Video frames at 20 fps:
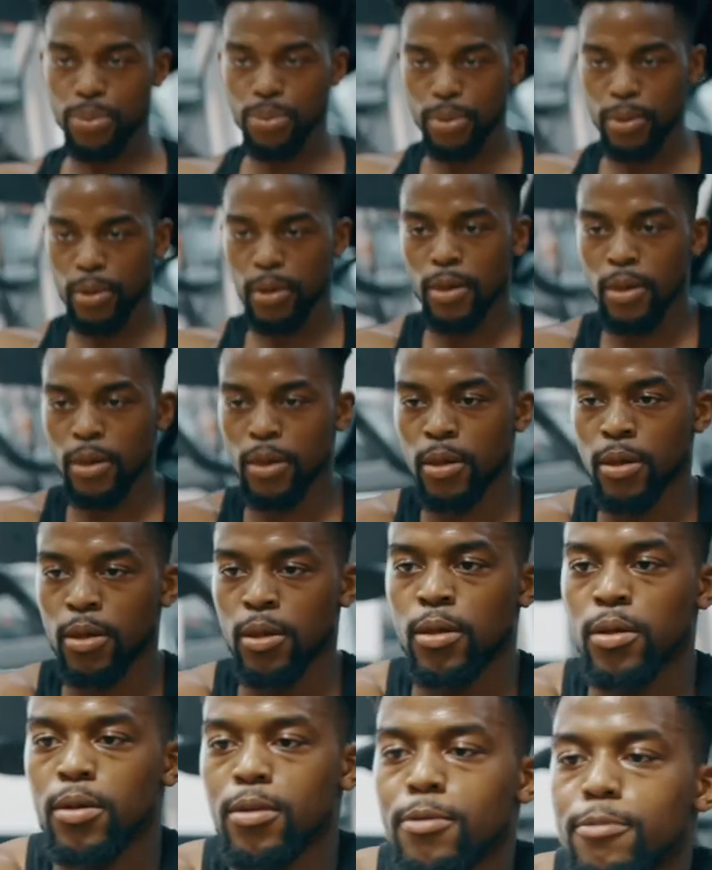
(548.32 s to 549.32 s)
He preaches
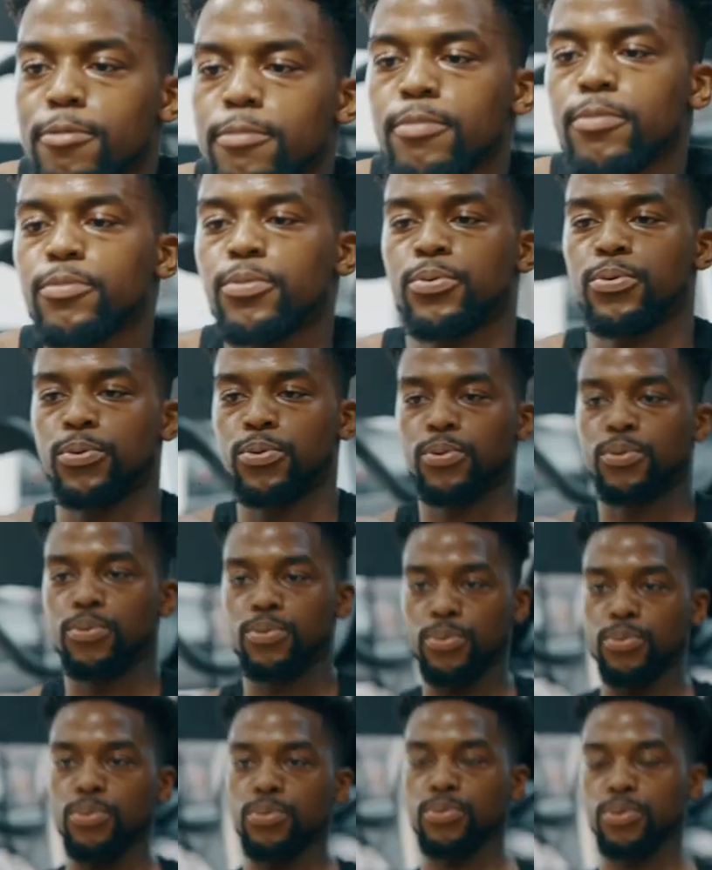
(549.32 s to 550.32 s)
for black men
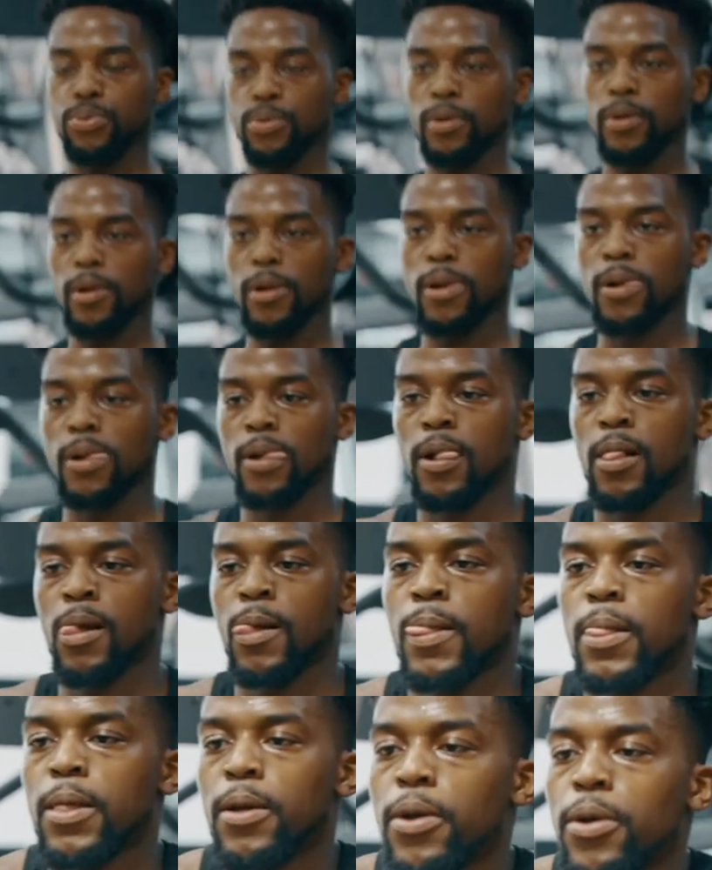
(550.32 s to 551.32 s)
and women to
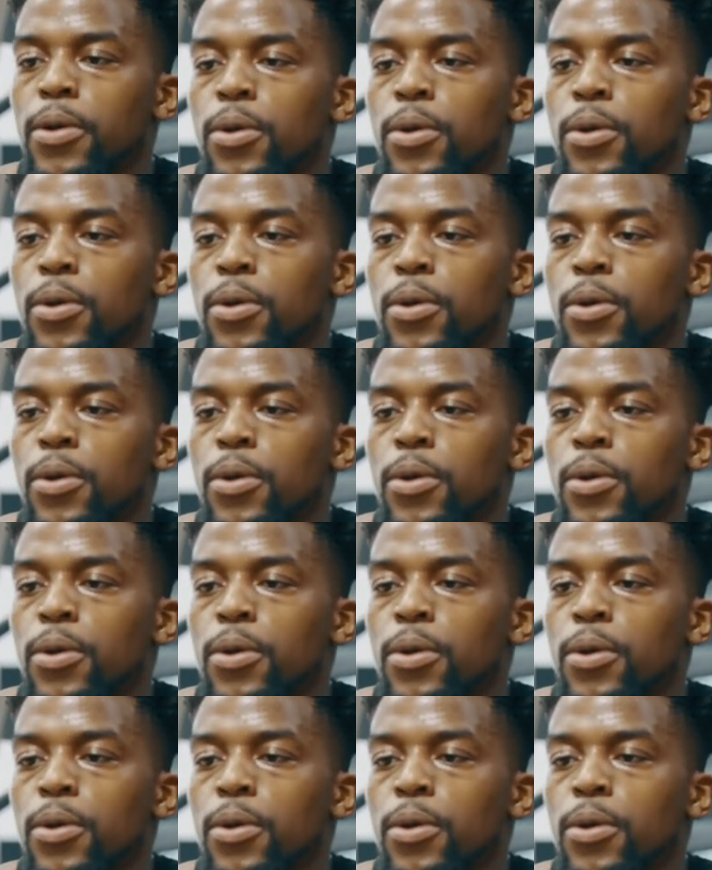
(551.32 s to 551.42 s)
let go of